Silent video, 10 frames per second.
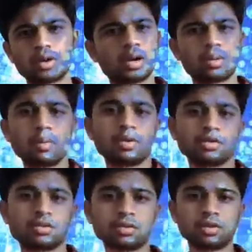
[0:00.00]
So
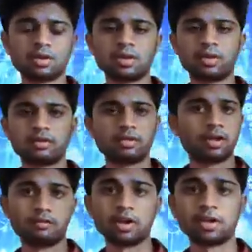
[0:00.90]
I took the random
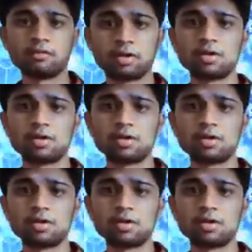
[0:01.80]
numbers